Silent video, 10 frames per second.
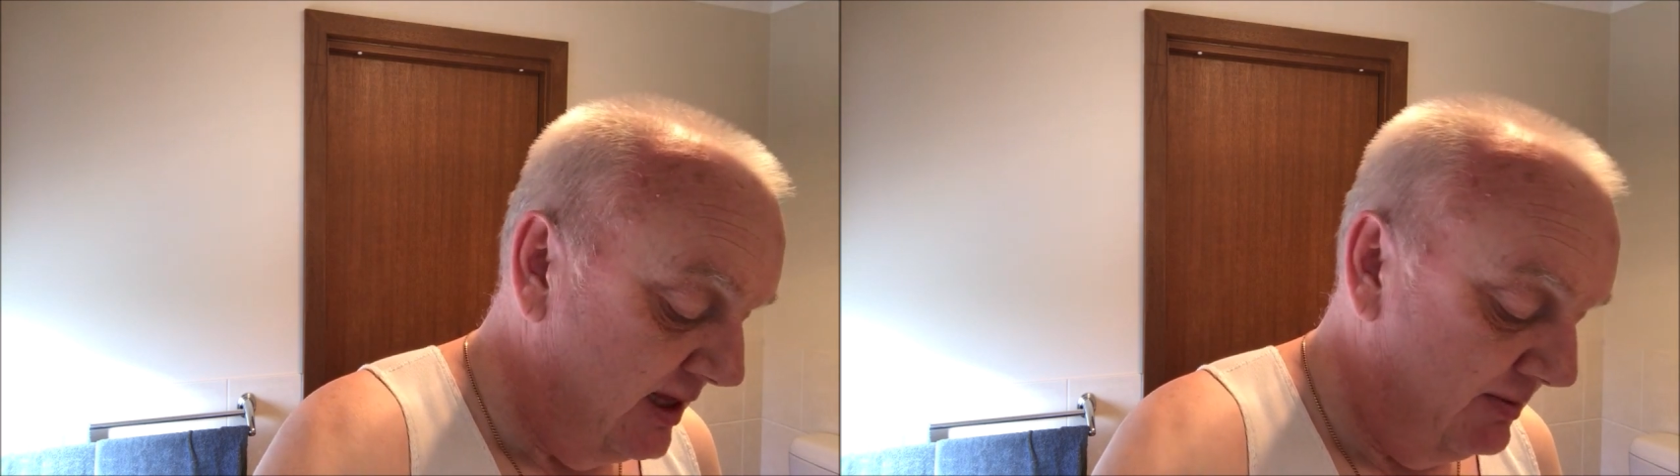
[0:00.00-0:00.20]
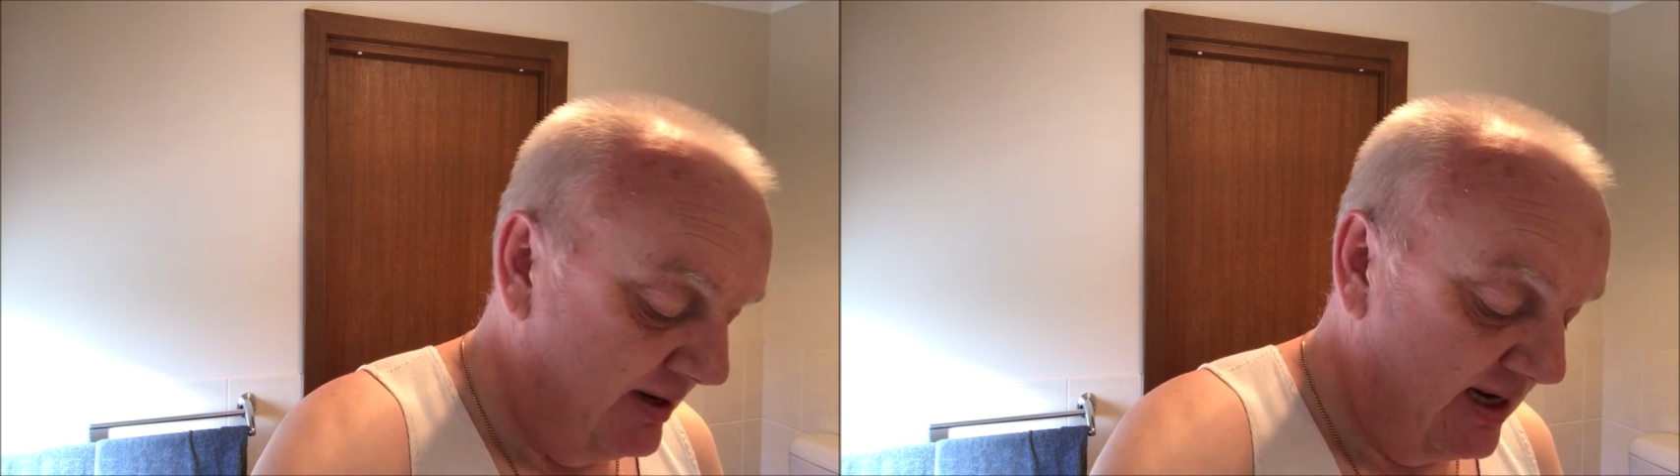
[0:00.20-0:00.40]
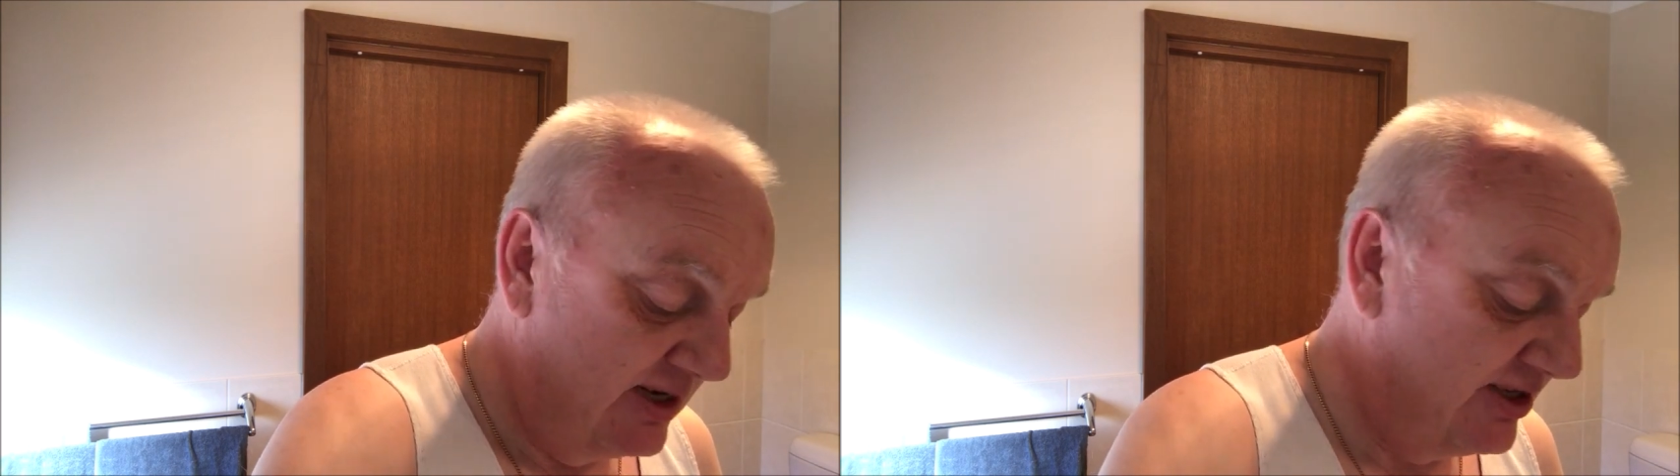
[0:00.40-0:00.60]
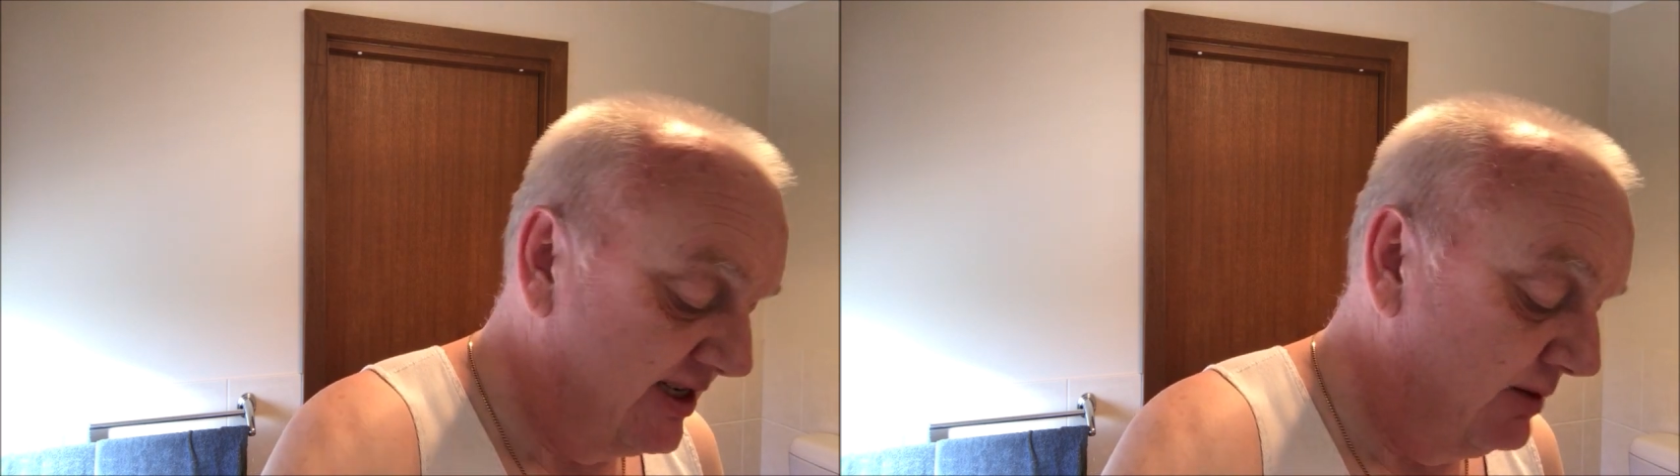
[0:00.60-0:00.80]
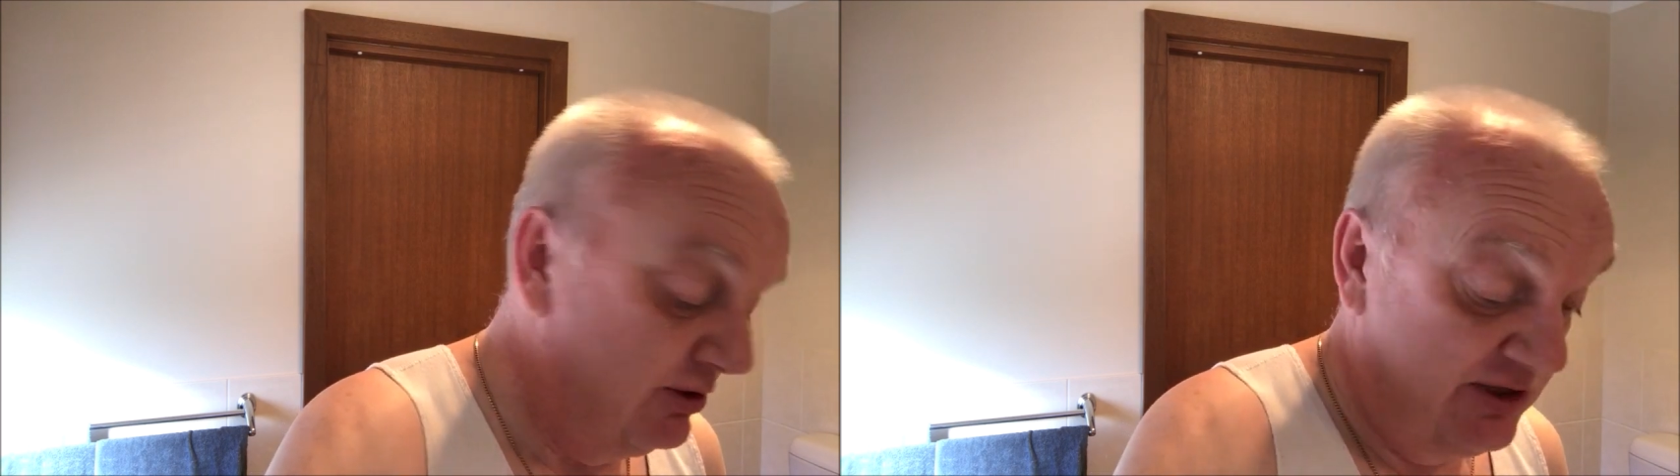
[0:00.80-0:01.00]
the beginner
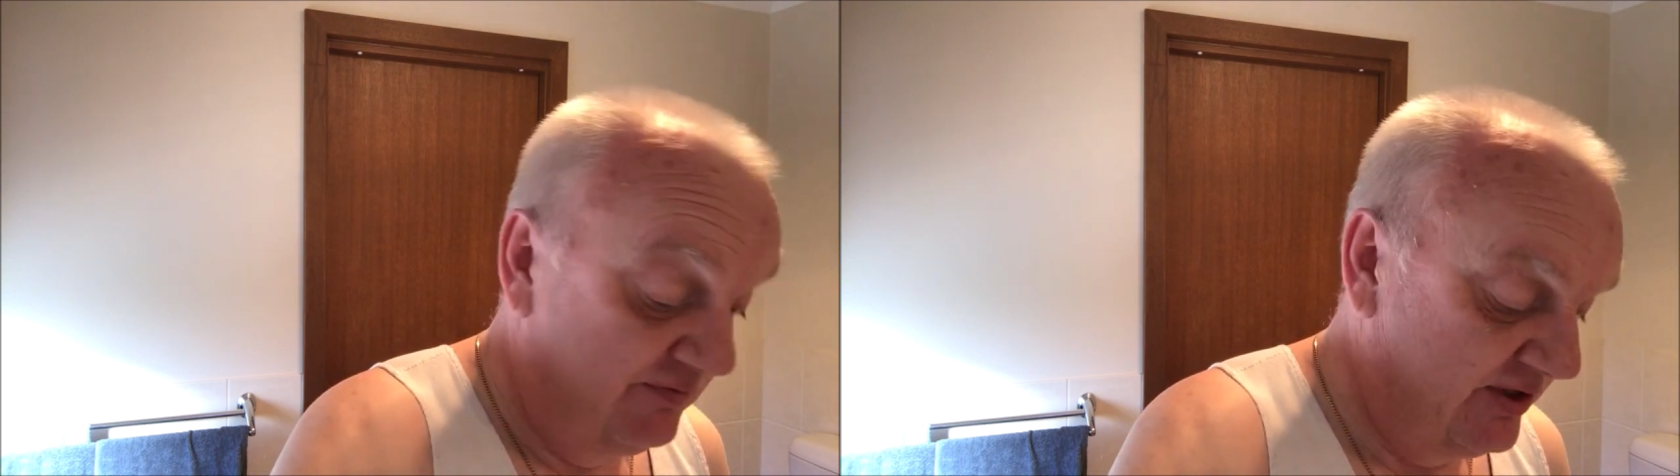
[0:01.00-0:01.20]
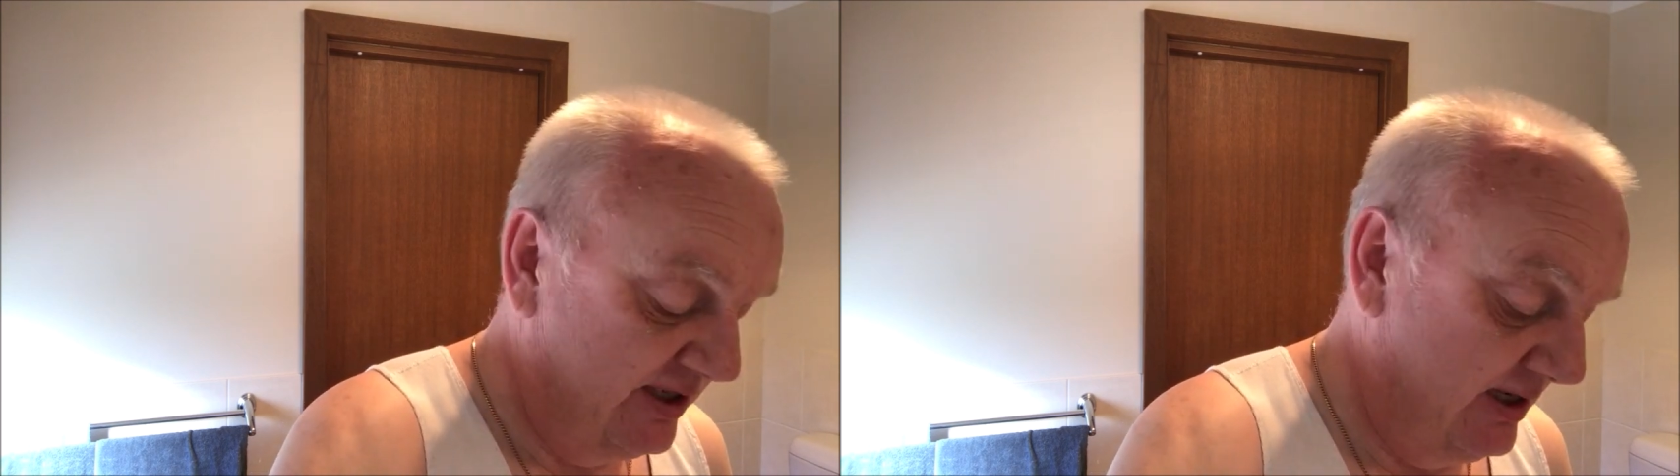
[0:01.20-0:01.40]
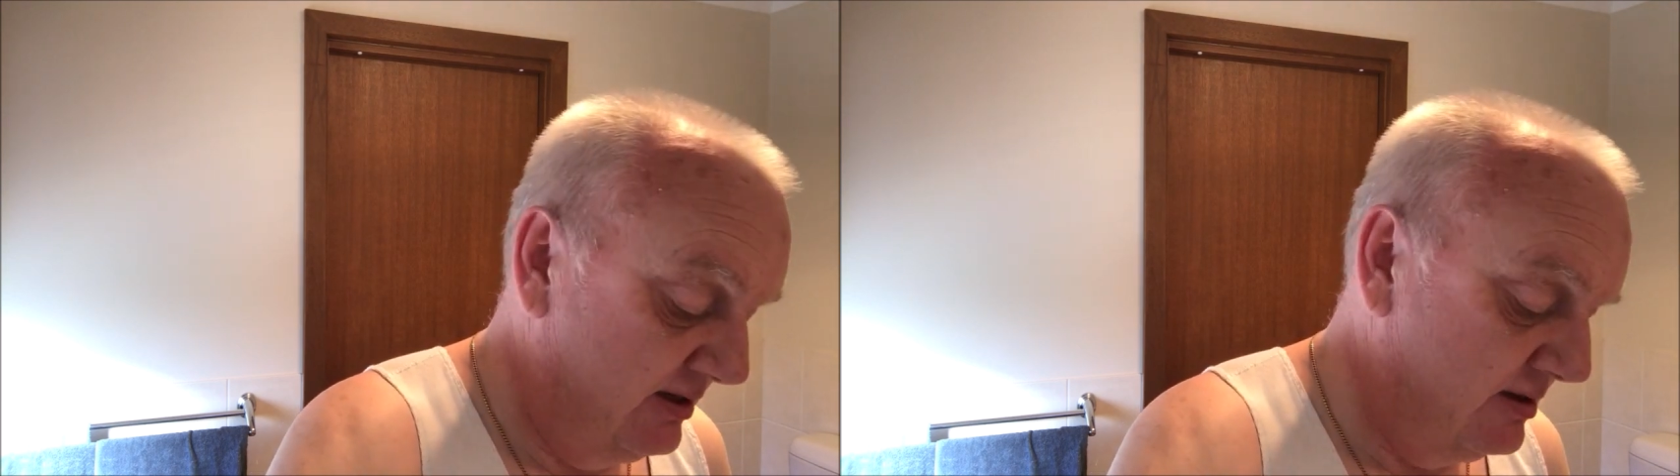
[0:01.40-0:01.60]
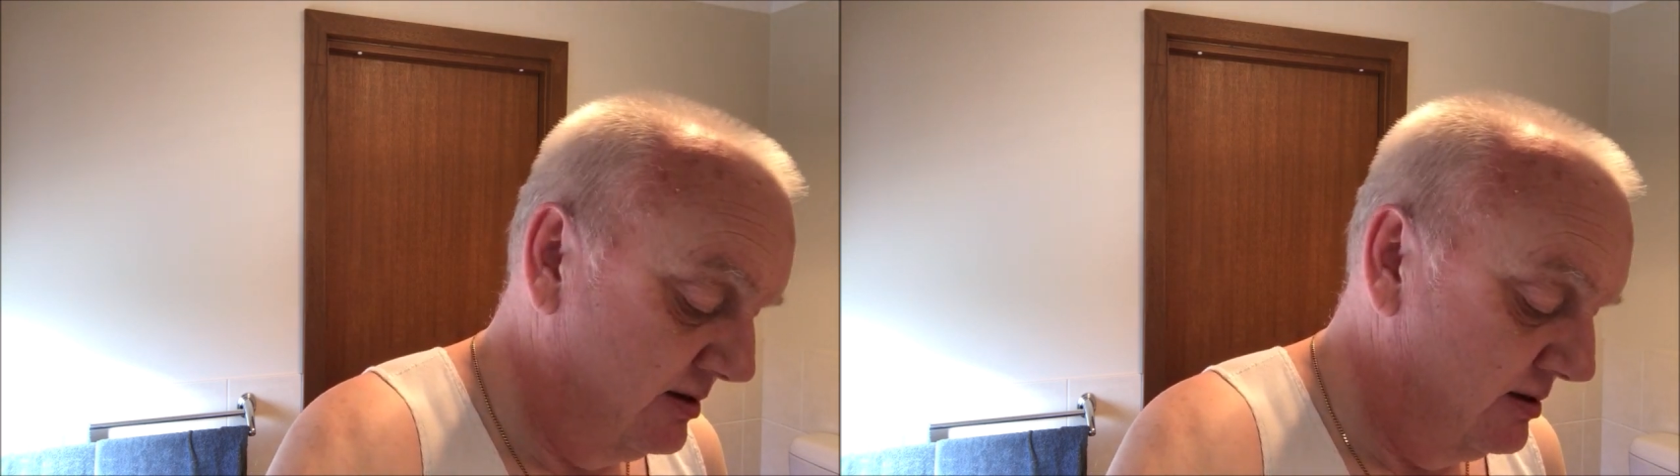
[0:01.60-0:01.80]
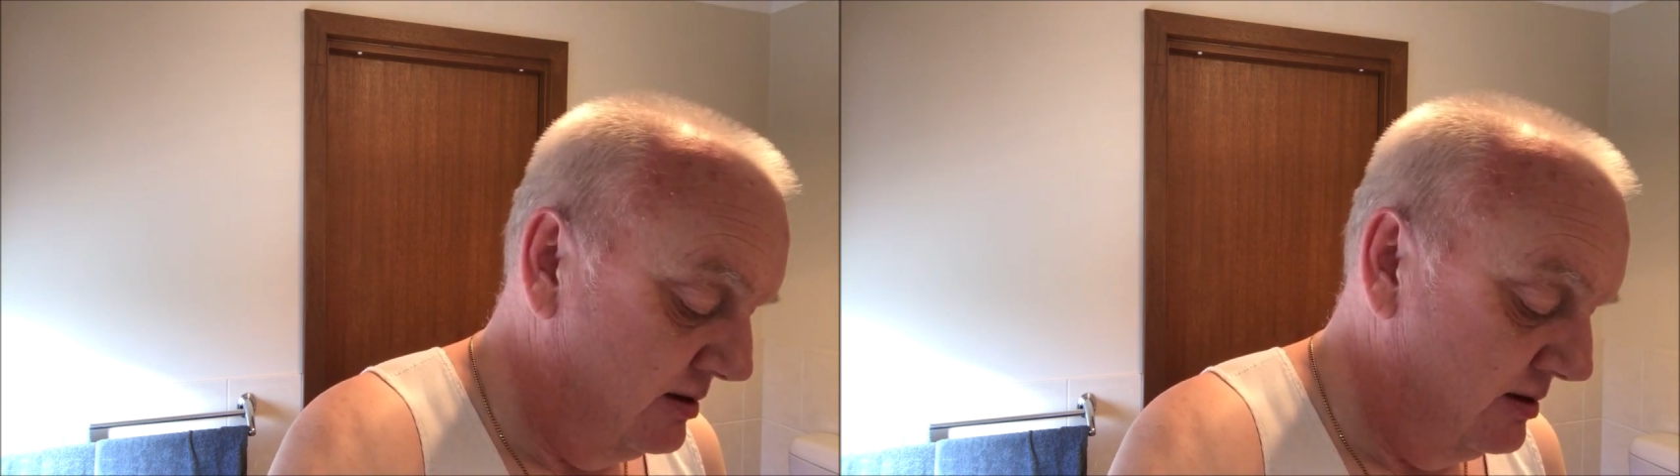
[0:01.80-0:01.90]
set, which you've seen.